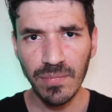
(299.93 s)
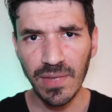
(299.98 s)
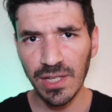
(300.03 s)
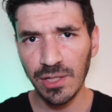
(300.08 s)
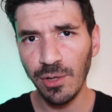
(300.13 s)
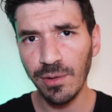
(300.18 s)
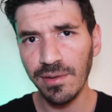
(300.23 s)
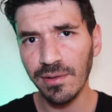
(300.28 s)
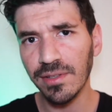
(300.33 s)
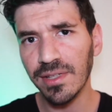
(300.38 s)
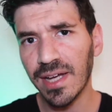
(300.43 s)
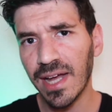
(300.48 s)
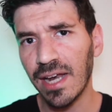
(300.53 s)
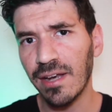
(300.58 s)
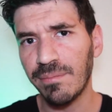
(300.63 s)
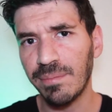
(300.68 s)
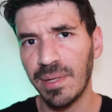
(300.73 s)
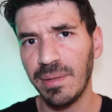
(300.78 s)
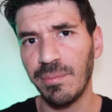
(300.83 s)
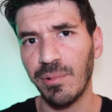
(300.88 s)
Those are the kind
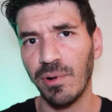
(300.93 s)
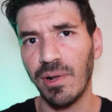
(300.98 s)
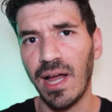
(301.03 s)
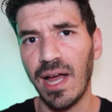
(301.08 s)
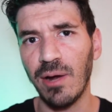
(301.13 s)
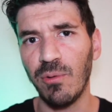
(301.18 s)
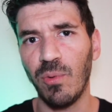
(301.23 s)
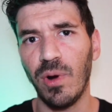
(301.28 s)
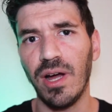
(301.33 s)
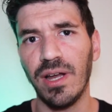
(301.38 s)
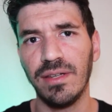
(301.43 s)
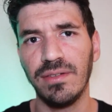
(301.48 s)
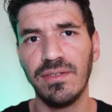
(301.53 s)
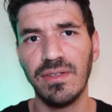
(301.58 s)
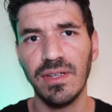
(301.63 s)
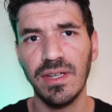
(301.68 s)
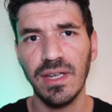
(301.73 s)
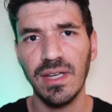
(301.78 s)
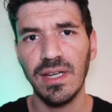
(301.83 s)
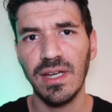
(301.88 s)
of people I want
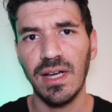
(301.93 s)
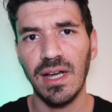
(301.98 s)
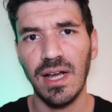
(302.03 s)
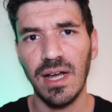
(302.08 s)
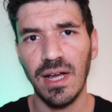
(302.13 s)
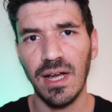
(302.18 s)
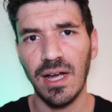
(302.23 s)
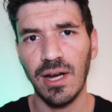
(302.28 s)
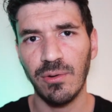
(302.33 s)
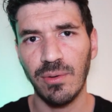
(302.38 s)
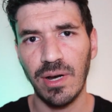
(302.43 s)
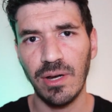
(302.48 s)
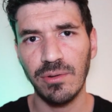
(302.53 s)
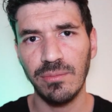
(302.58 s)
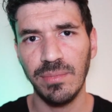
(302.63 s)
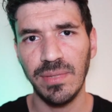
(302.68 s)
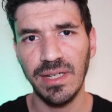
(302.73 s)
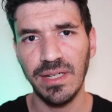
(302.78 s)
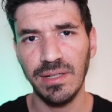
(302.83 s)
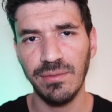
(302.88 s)

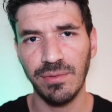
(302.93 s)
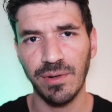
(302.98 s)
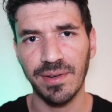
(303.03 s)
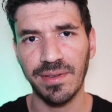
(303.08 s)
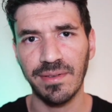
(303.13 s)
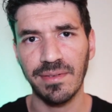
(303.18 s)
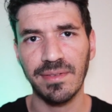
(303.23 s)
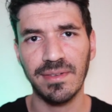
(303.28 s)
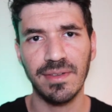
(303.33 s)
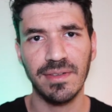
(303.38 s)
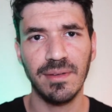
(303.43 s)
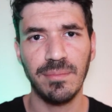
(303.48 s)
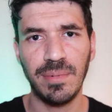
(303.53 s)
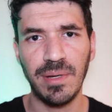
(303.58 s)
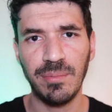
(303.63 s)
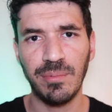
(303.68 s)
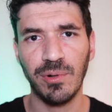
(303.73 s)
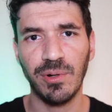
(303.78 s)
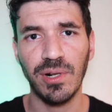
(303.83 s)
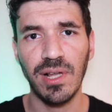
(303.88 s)
around me versus the
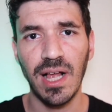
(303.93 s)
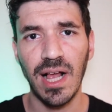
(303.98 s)
people